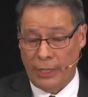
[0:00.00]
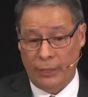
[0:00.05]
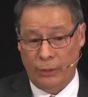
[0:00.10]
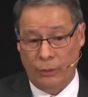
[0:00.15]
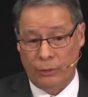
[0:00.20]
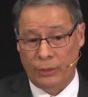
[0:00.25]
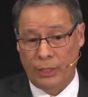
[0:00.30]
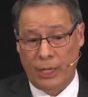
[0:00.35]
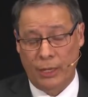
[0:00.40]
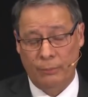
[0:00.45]

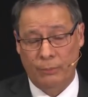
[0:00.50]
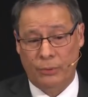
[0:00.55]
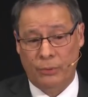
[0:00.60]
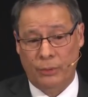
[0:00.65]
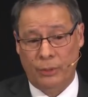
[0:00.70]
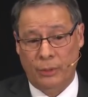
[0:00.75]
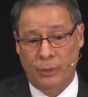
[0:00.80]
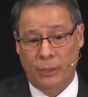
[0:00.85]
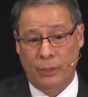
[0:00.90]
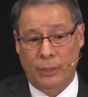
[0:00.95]
karyotypes,
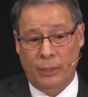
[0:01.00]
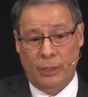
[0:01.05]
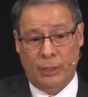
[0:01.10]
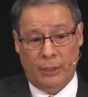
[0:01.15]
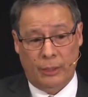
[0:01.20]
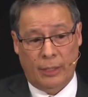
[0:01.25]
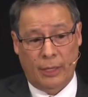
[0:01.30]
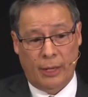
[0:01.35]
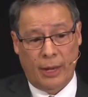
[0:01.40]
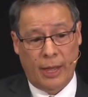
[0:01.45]

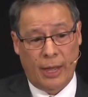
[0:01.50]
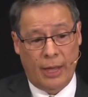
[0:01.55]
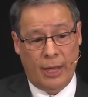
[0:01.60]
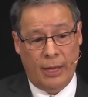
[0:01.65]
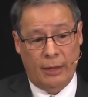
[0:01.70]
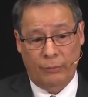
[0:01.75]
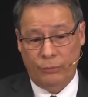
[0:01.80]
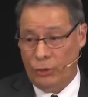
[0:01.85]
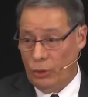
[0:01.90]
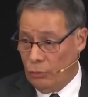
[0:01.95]
that
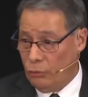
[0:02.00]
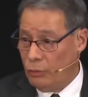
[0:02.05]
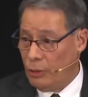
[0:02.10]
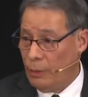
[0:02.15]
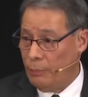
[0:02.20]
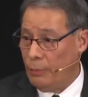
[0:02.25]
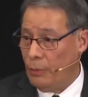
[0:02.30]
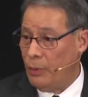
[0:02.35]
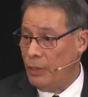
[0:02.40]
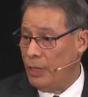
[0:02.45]
have these
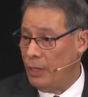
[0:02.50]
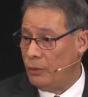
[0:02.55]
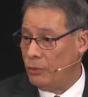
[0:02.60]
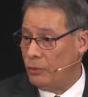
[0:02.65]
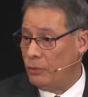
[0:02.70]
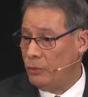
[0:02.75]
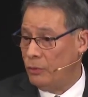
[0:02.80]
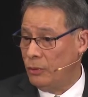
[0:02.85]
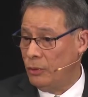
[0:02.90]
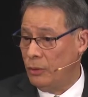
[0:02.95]
triple
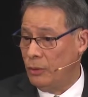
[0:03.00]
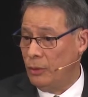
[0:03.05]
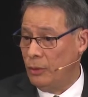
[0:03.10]
hits,